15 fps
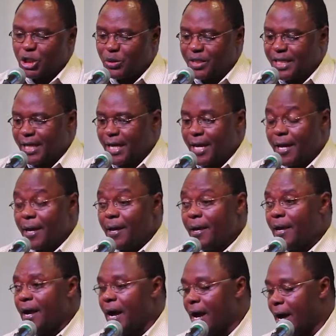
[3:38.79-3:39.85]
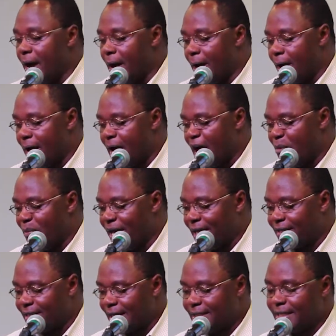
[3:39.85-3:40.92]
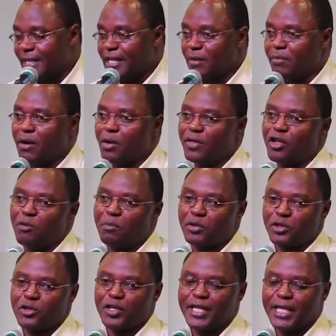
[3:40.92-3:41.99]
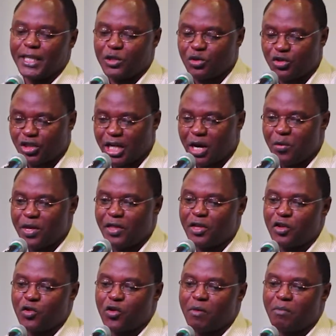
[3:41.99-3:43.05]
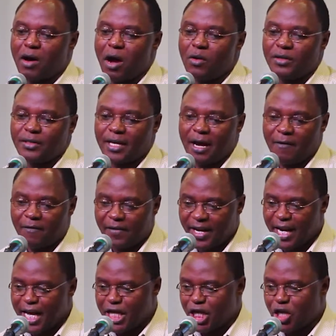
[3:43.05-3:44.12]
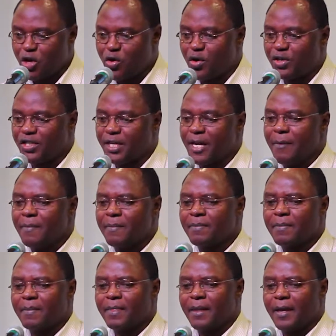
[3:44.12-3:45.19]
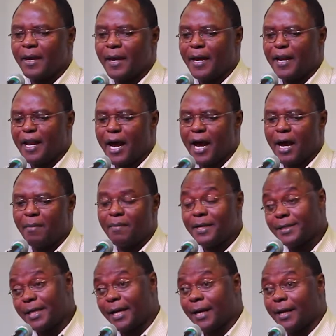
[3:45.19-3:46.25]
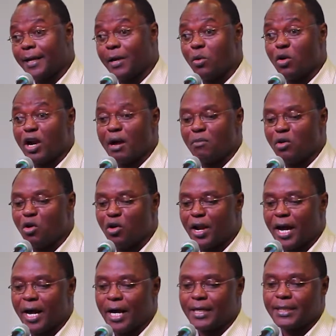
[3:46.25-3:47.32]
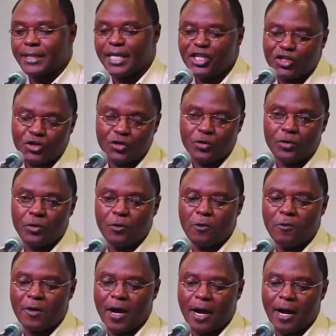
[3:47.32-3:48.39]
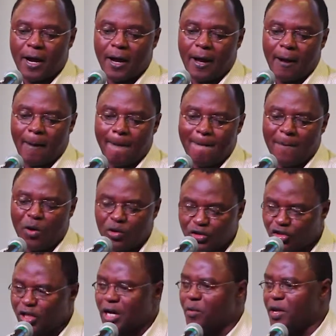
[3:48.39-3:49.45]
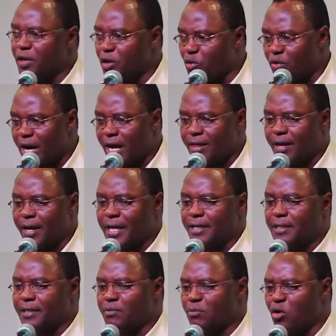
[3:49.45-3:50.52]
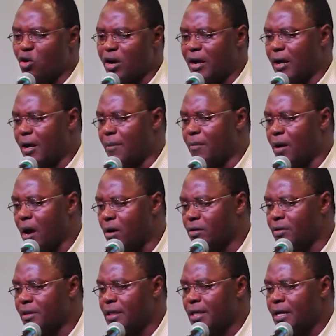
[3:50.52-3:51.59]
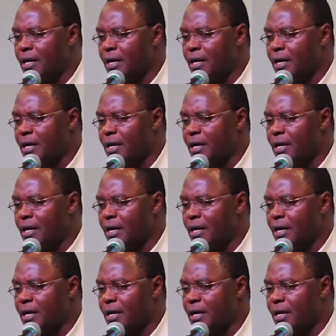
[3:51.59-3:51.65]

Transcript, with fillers: Today, uh, I'm excited about the opportunity to share with you about African theology. And uh, basically what I'm gonna teach you, uh, or share with you rather, it's more about